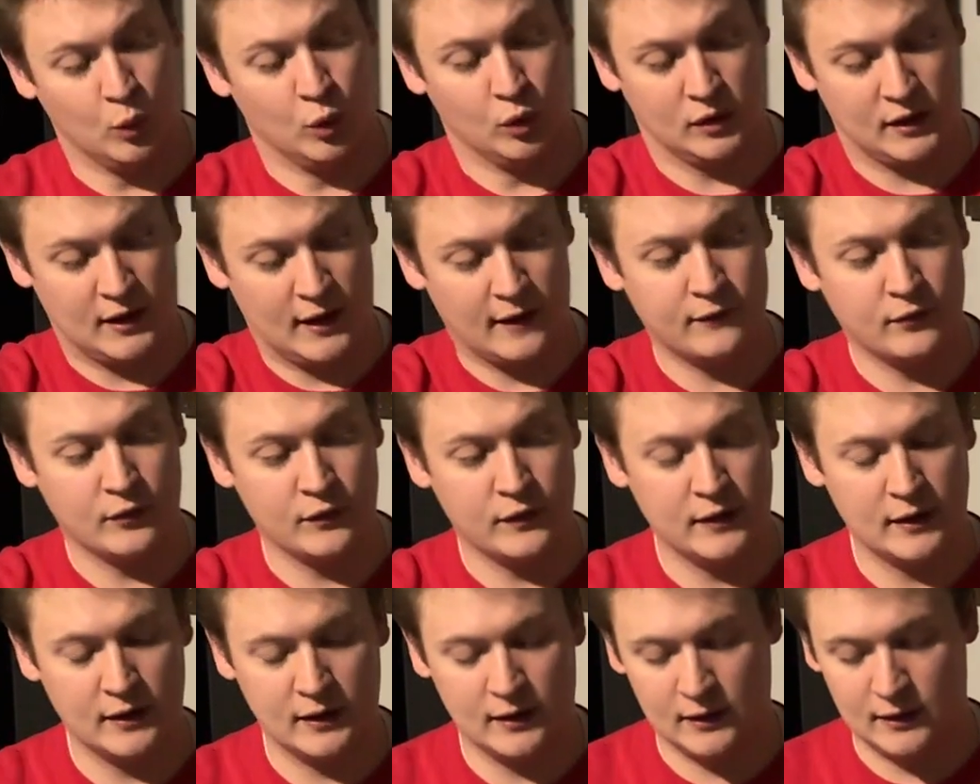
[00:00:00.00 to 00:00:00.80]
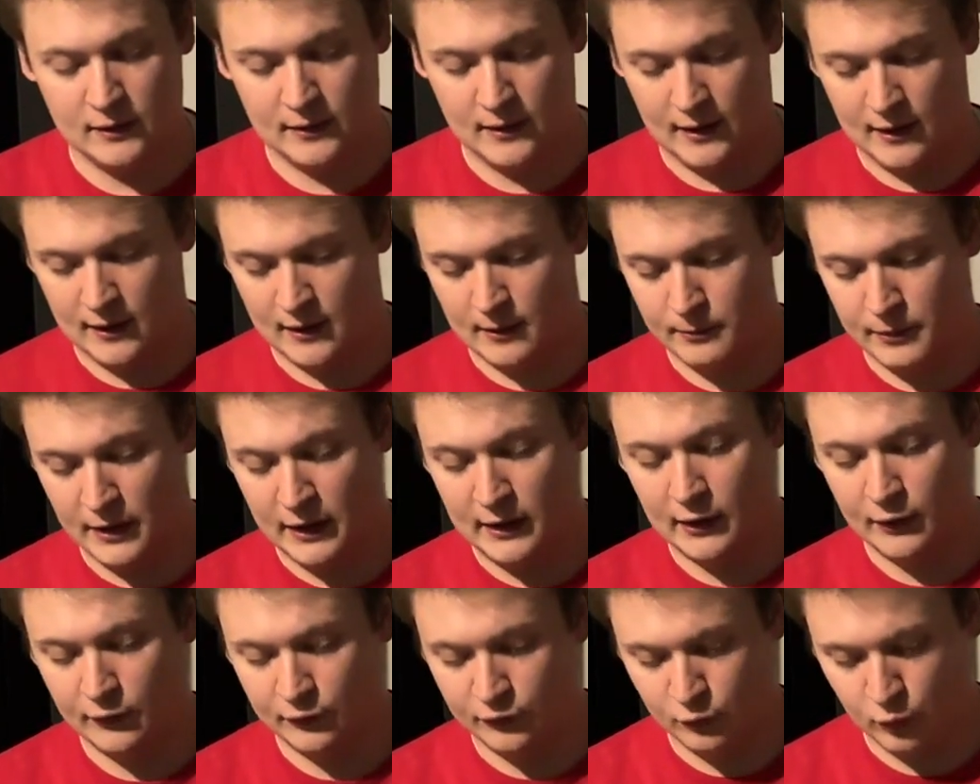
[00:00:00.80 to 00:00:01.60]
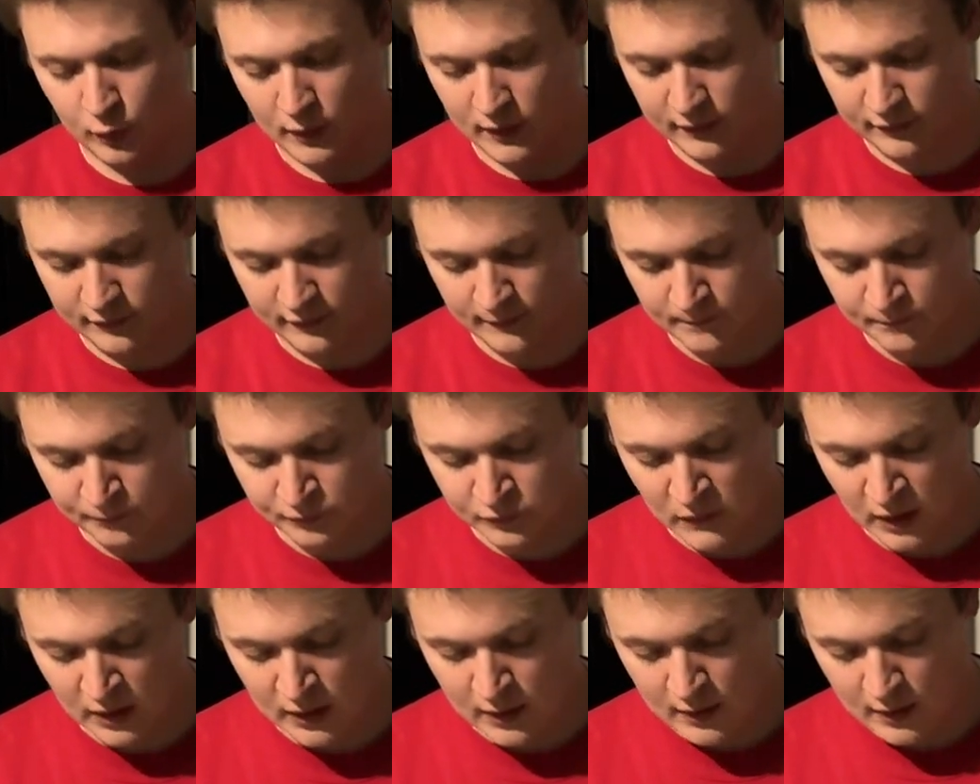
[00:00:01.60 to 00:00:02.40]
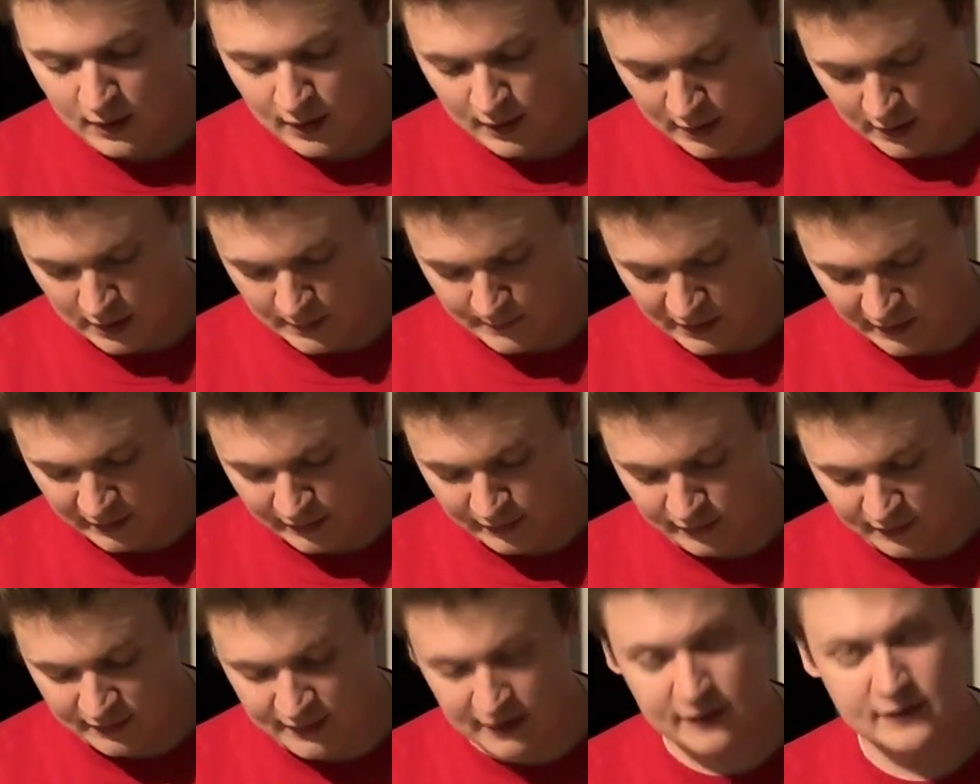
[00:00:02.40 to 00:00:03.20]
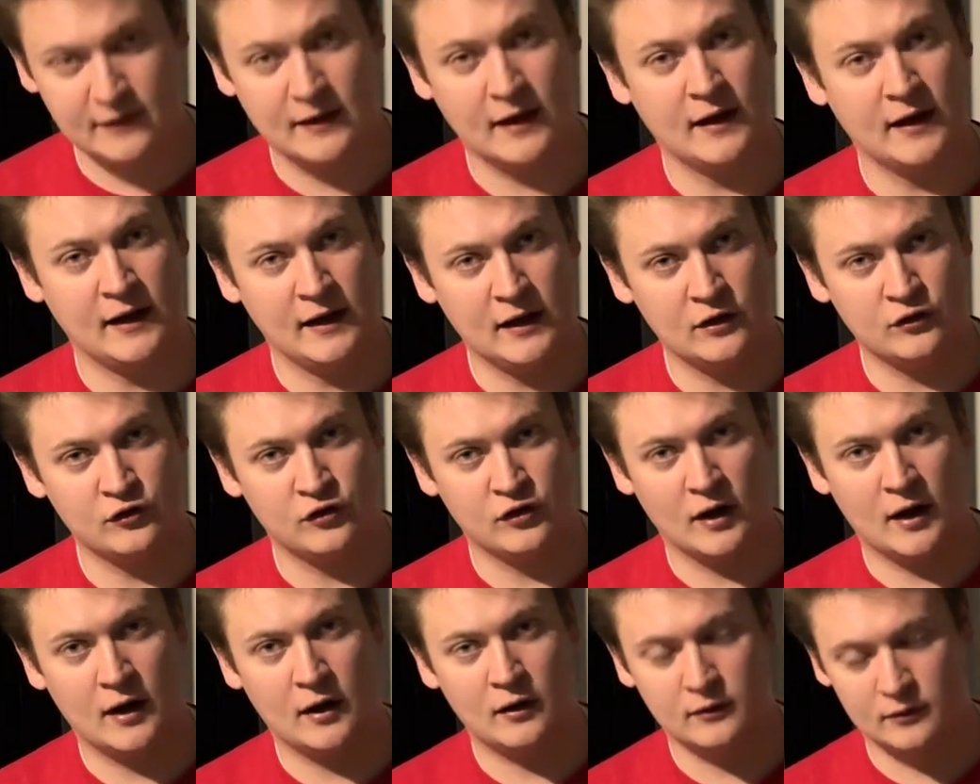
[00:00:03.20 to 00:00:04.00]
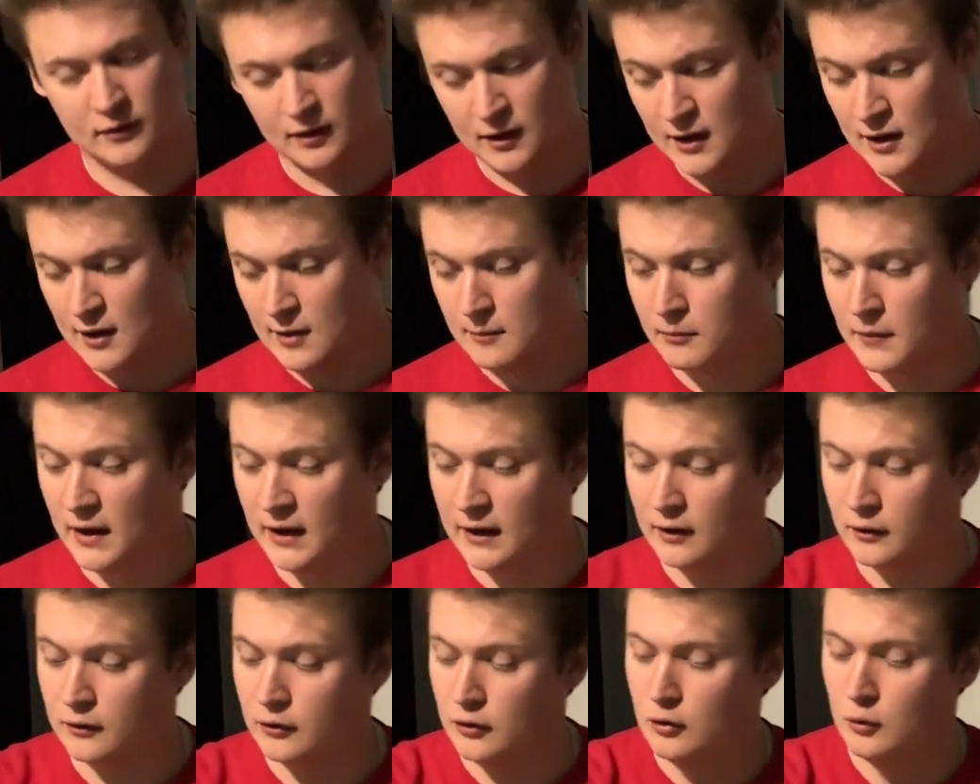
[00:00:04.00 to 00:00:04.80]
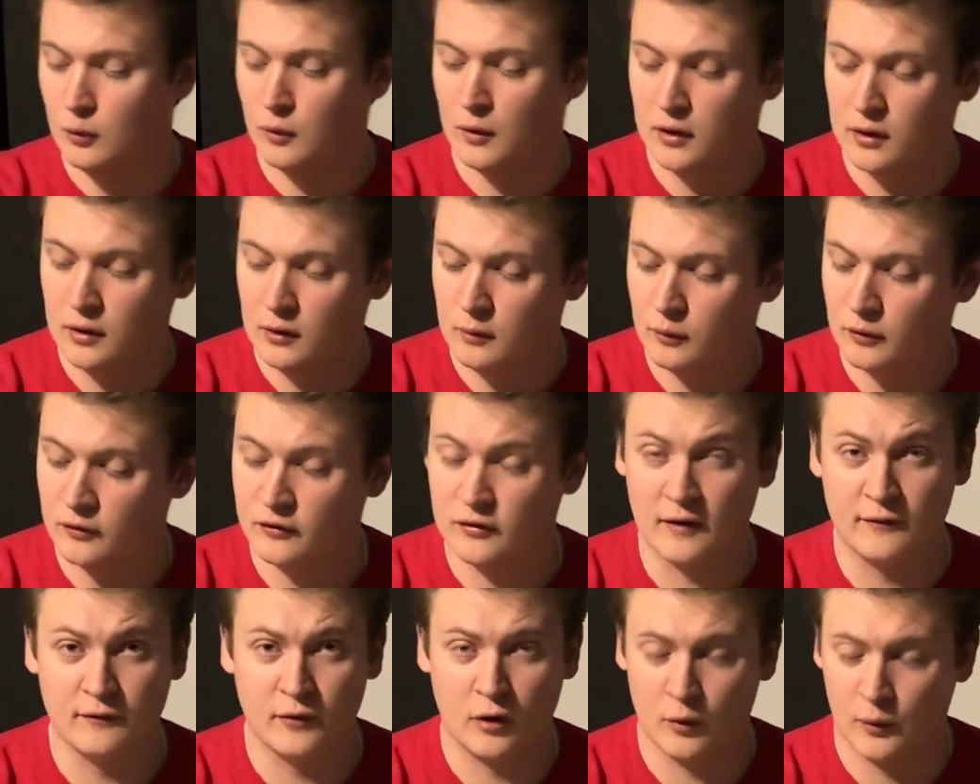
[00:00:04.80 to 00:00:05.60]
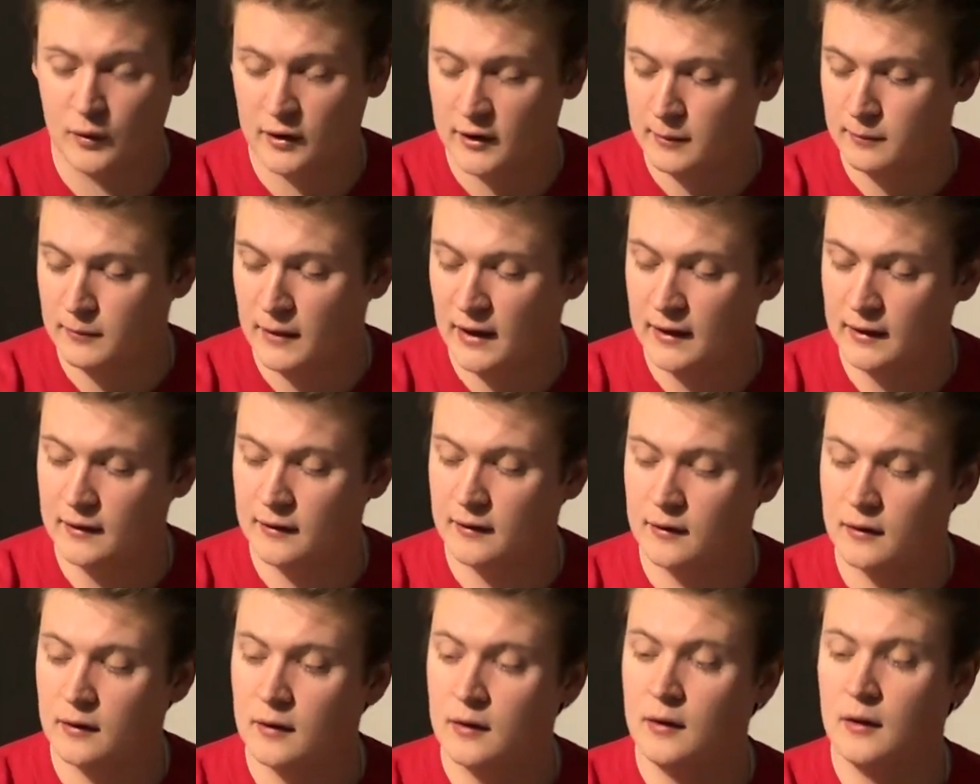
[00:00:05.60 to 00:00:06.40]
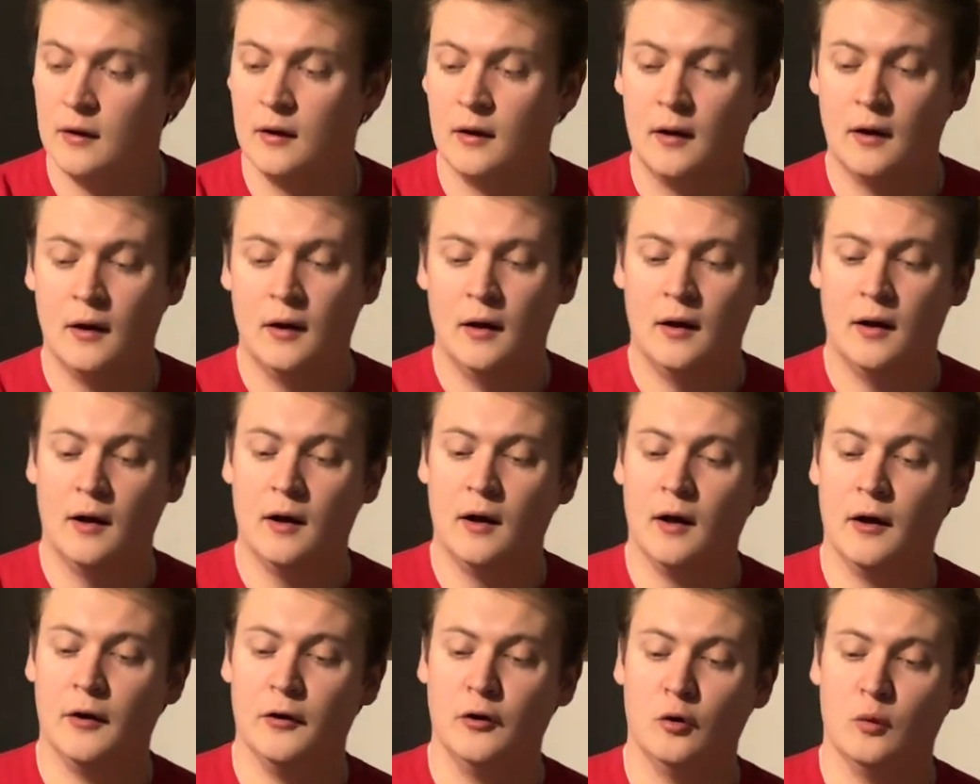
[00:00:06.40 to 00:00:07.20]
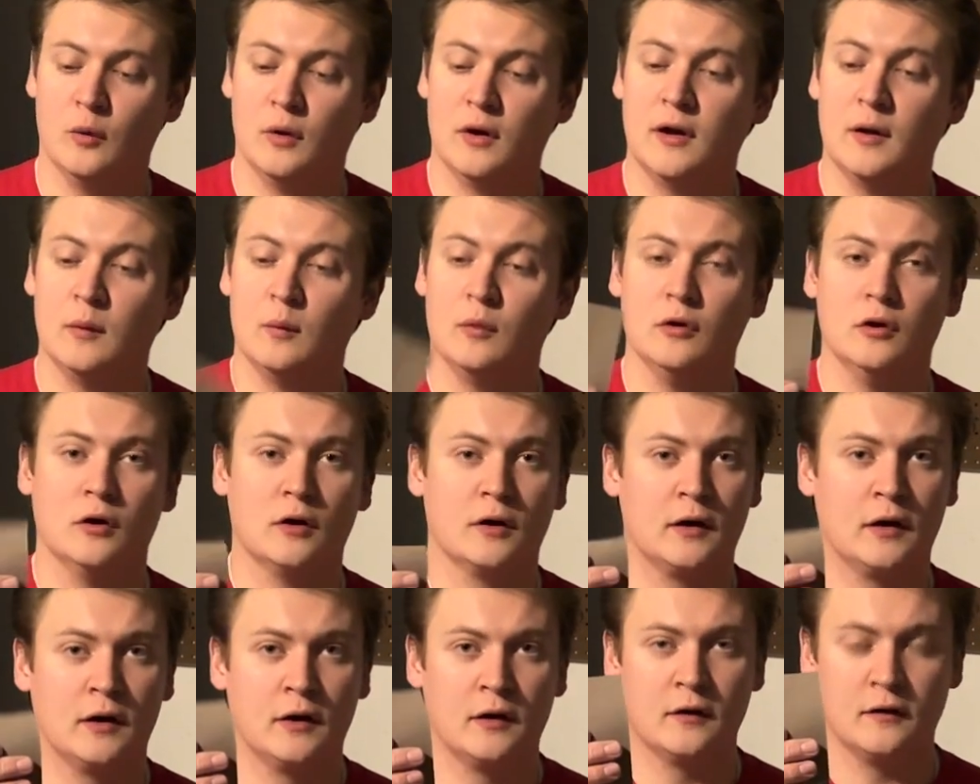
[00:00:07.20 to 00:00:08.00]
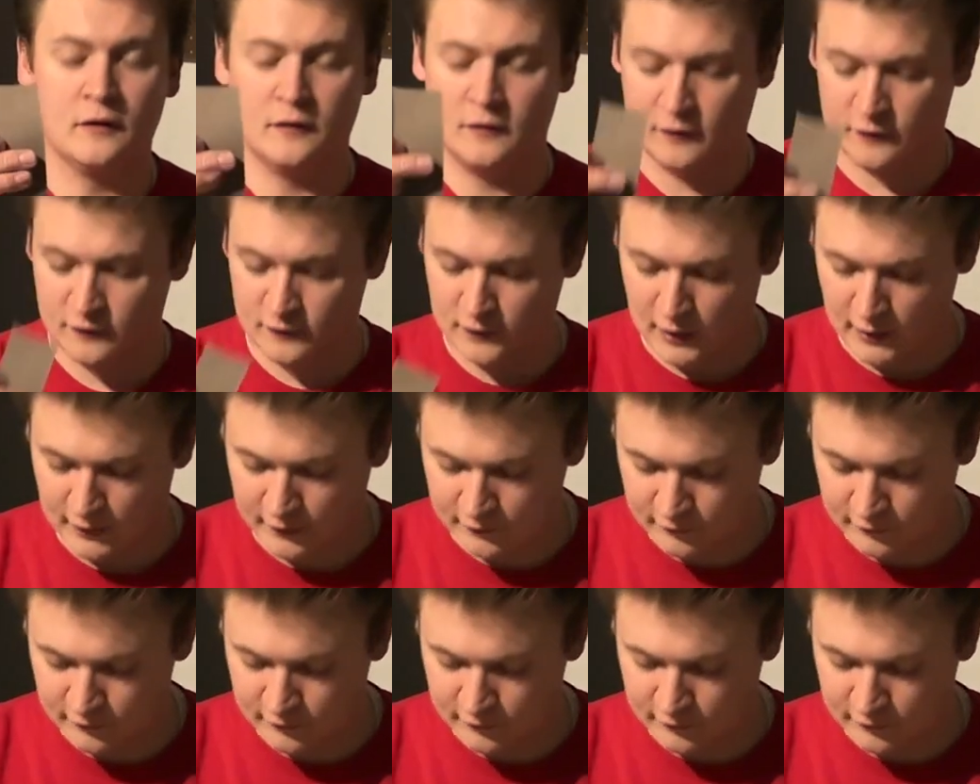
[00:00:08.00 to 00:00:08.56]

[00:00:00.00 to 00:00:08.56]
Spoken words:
cover the bellows with. I need to cut that hinge out, make a new one, which I've already made a new one. It will look just like